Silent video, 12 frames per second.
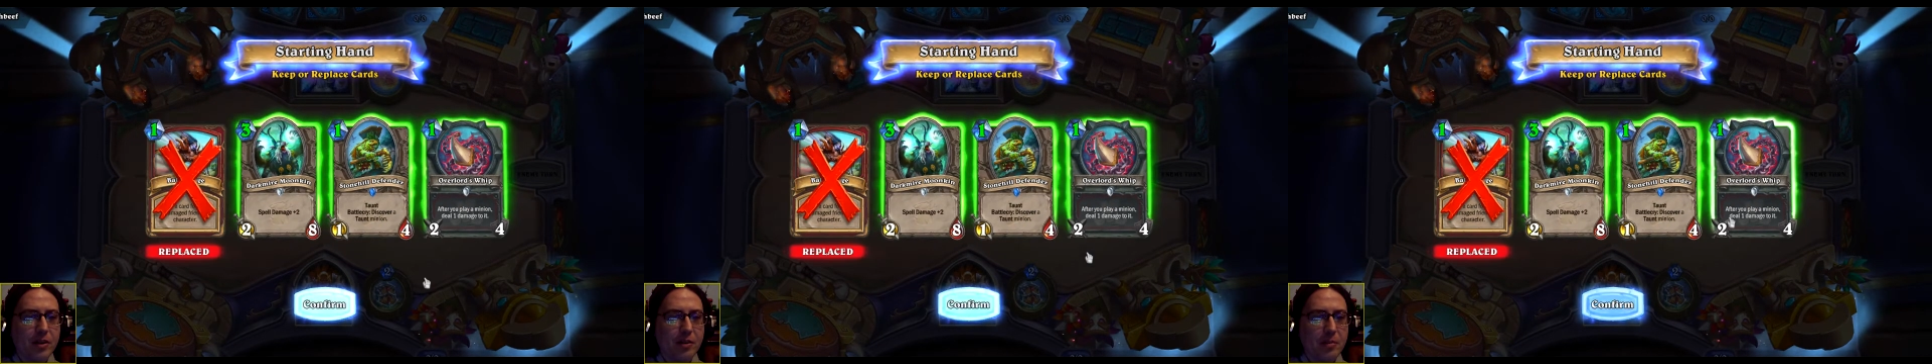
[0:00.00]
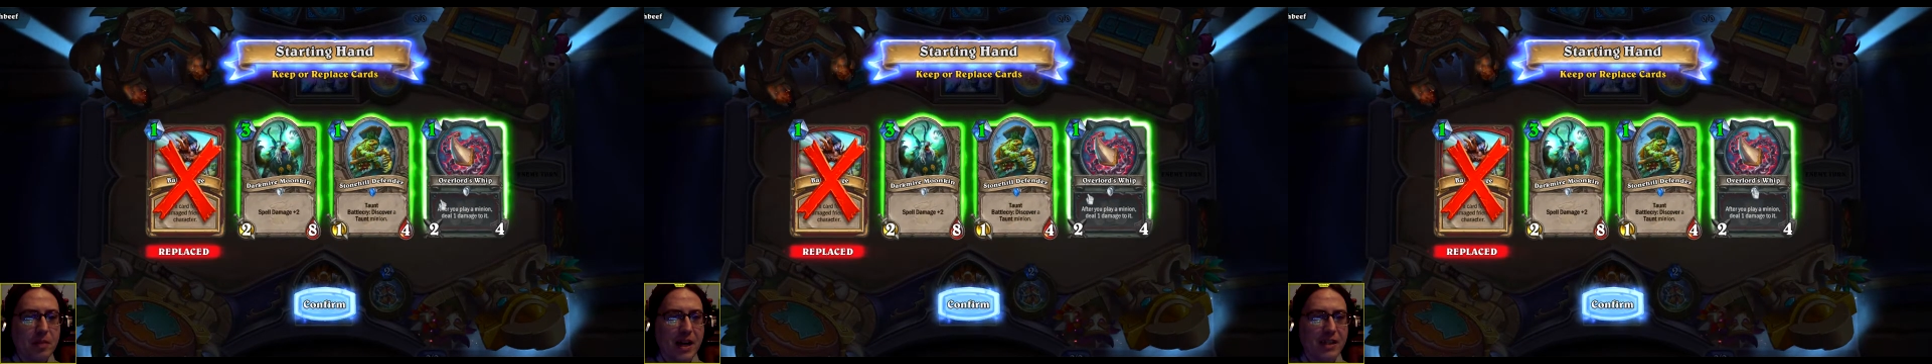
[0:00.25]

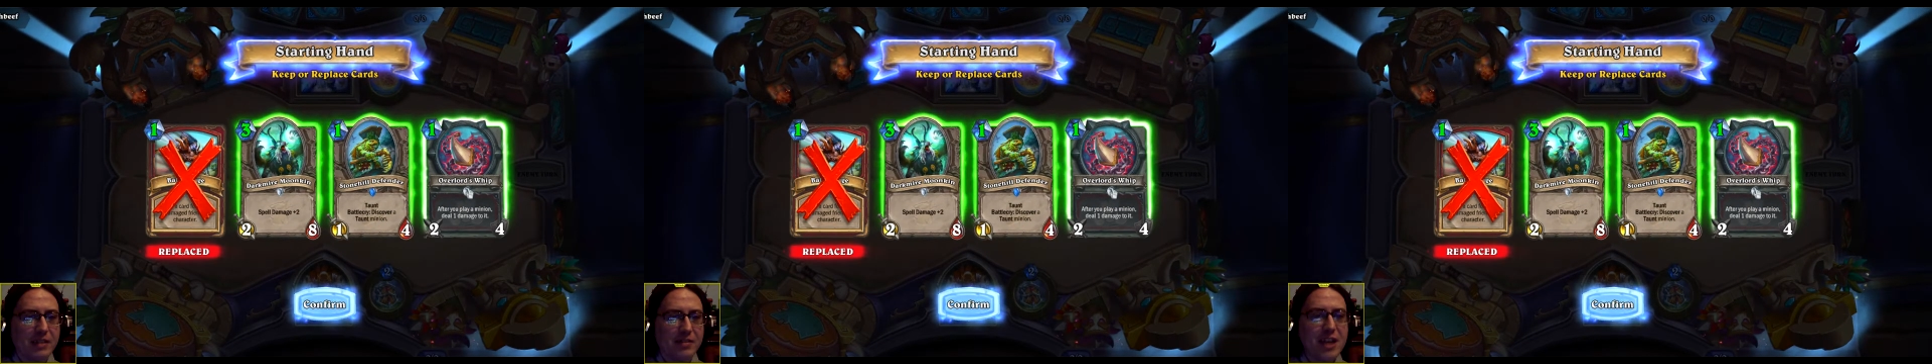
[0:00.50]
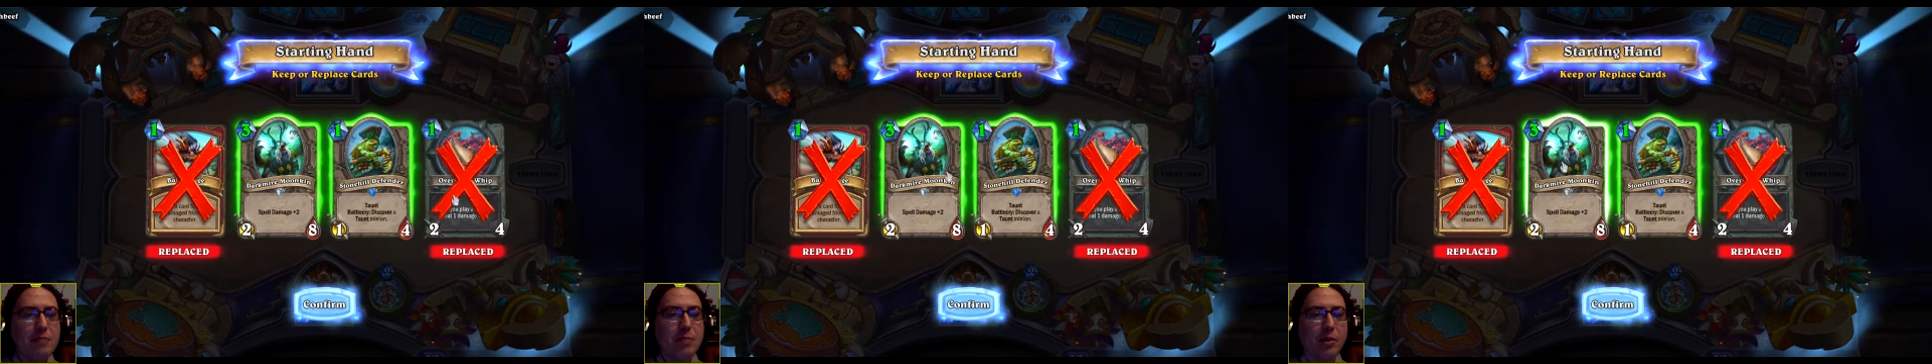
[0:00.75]
not be bad. I'll
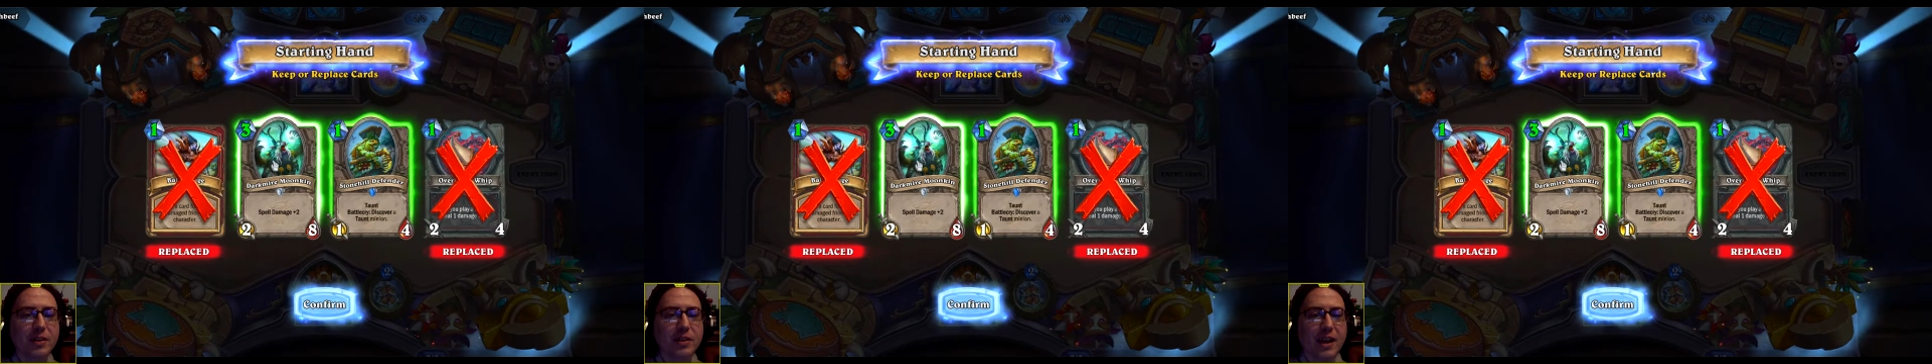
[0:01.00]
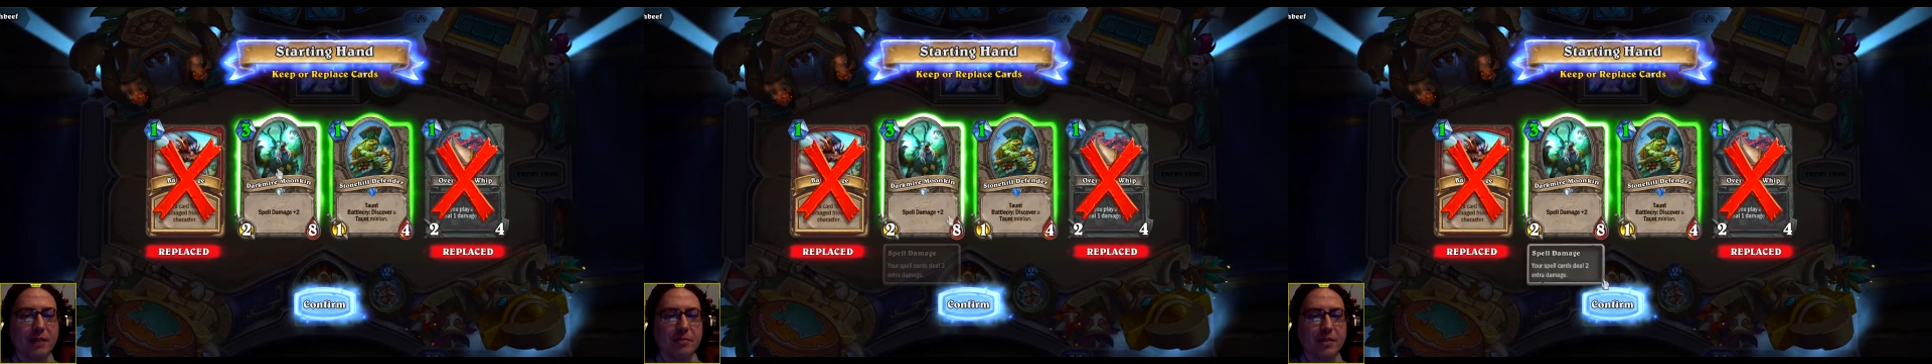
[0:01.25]
keep hold
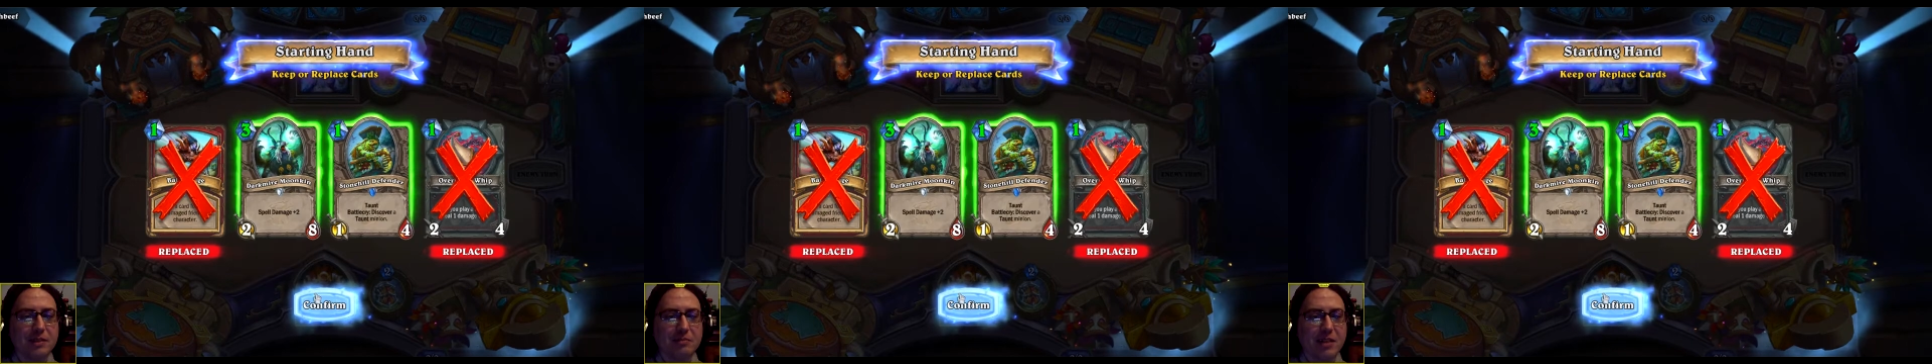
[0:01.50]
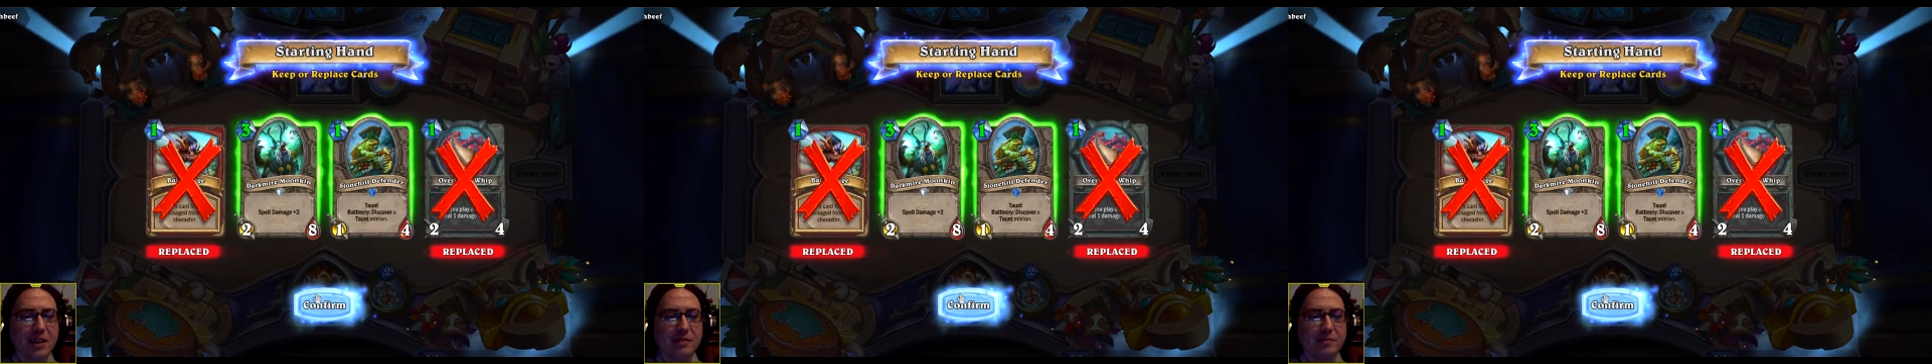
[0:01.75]
of that one as
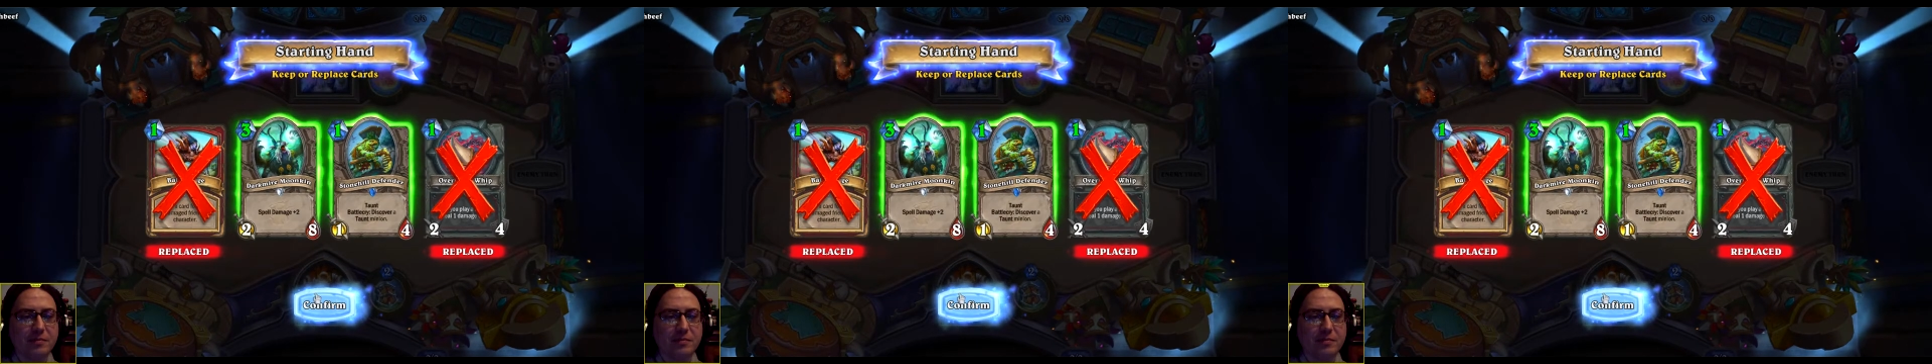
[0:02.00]
well.